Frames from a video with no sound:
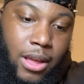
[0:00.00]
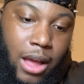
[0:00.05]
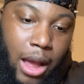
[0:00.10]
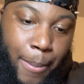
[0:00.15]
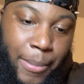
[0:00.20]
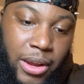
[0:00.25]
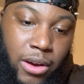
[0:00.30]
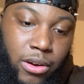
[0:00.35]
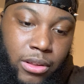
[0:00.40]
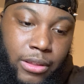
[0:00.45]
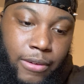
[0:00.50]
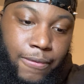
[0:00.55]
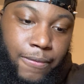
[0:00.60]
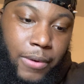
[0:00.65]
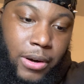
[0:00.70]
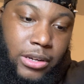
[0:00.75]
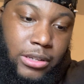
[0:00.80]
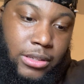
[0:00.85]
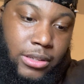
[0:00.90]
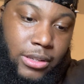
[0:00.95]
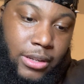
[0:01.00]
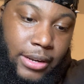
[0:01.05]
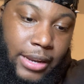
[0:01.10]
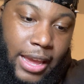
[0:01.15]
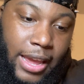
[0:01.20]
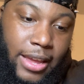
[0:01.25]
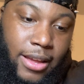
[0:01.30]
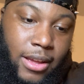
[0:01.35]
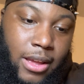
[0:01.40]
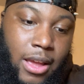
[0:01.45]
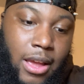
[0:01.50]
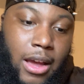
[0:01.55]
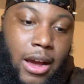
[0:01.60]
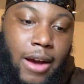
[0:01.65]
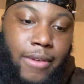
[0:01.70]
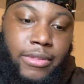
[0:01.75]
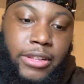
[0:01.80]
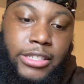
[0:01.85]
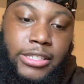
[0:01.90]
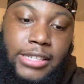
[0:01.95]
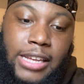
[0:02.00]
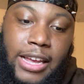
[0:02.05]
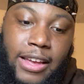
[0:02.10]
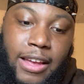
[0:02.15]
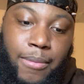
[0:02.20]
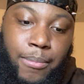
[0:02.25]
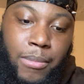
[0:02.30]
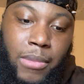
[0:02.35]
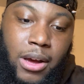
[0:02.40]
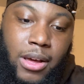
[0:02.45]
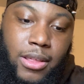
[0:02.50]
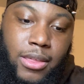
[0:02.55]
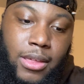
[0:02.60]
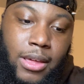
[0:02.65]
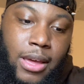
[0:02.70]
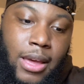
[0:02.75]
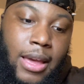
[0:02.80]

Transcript: I mean, on the first day of the second month